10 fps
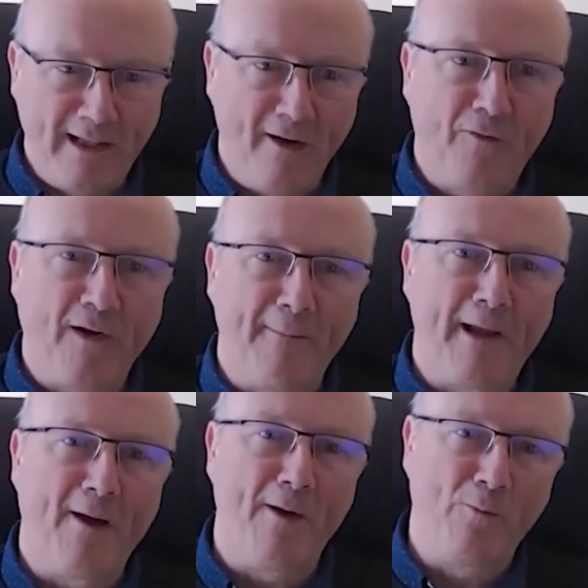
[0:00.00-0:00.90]
Fabio,
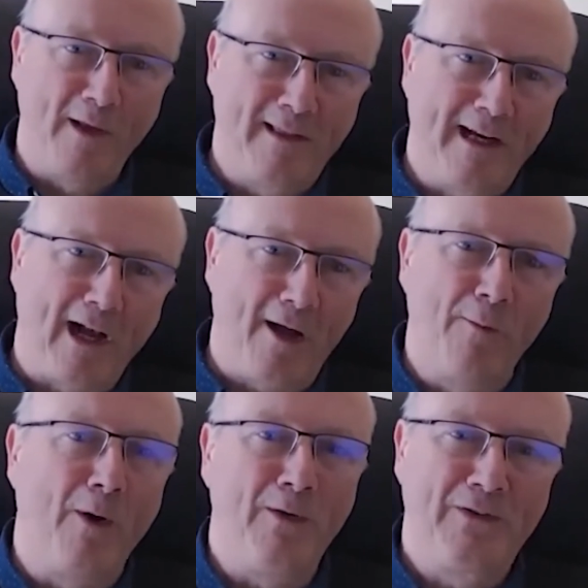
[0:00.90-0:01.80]
and with the
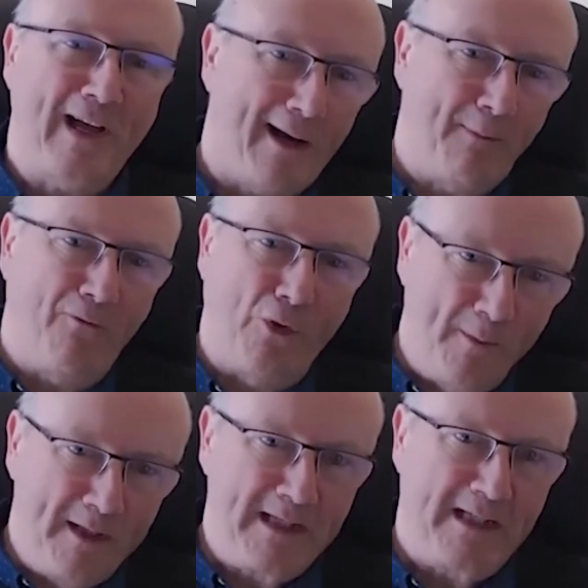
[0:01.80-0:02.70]
global
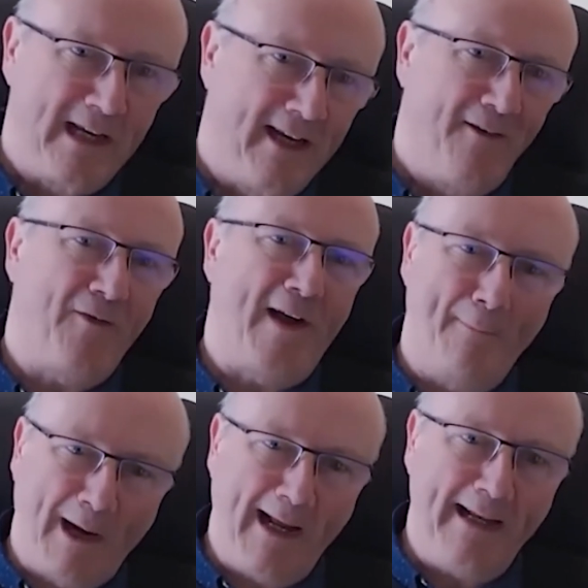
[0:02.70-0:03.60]
Teleperformance
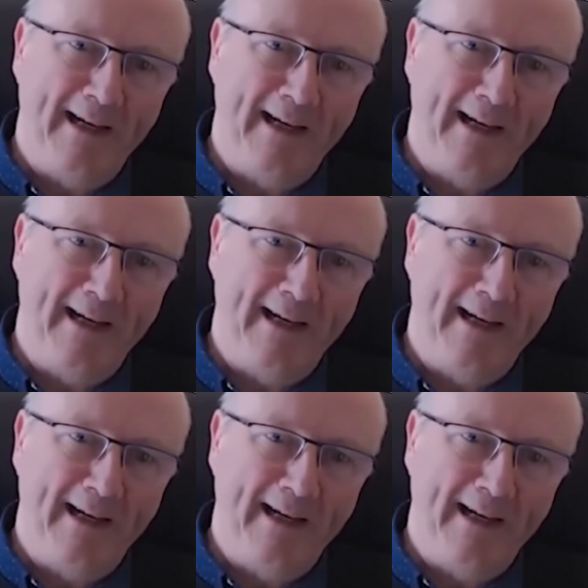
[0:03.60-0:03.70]
family,